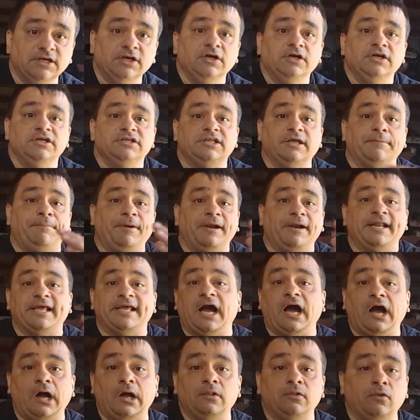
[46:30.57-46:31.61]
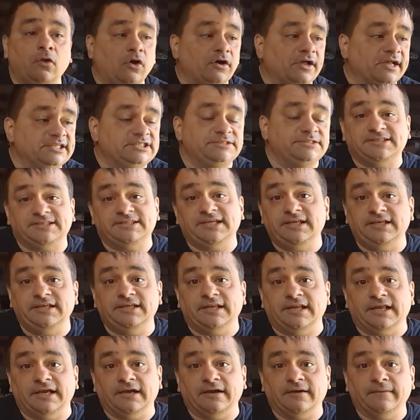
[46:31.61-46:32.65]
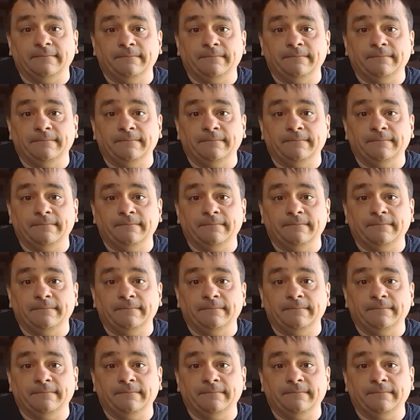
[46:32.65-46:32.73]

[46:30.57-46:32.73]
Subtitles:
depending on how long it's been sitting there.